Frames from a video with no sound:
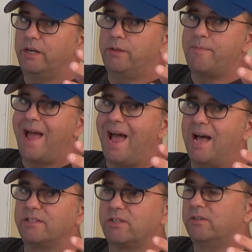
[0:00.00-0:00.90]
of the
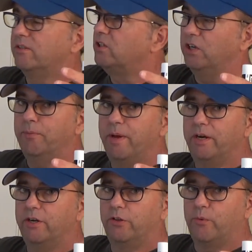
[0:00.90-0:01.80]
mass, it's
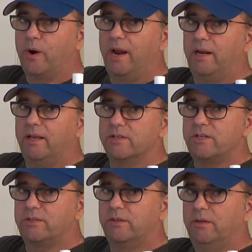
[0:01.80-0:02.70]
independent of the
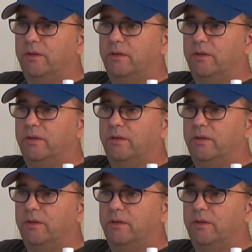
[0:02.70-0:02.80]
radius,